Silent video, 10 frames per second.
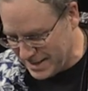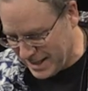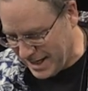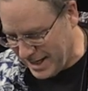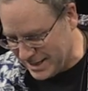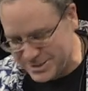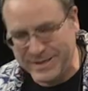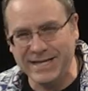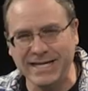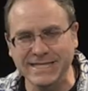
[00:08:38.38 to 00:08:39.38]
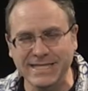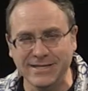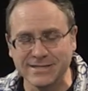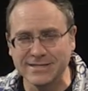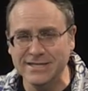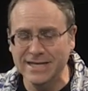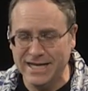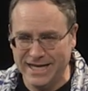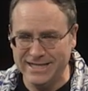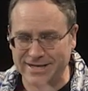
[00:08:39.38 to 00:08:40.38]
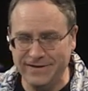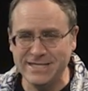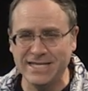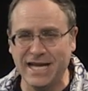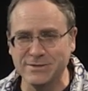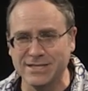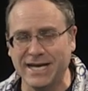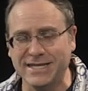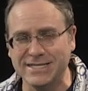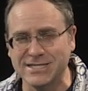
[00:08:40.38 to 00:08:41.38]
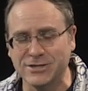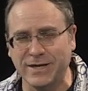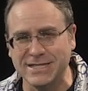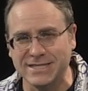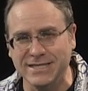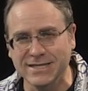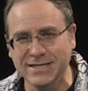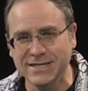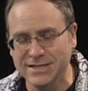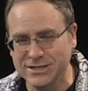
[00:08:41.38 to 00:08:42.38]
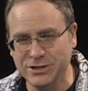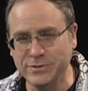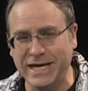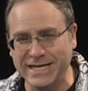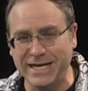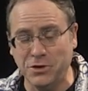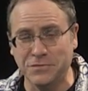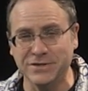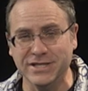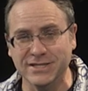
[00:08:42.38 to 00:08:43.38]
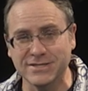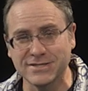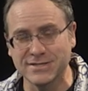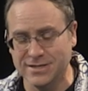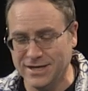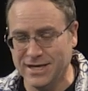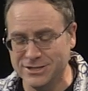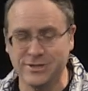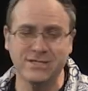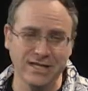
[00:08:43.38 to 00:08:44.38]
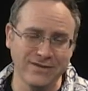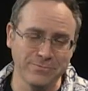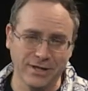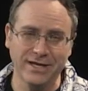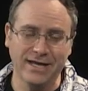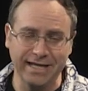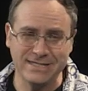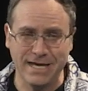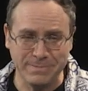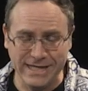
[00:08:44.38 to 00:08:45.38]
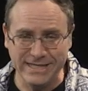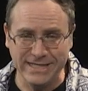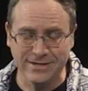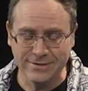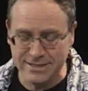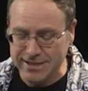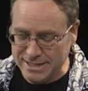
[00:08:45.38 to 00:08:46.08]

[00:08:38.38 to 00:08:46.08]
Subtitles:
So I didn't like needles. And then eventually I was like, this is crazy. You got to get over this. So I started giving blood. I stopped hitting needles.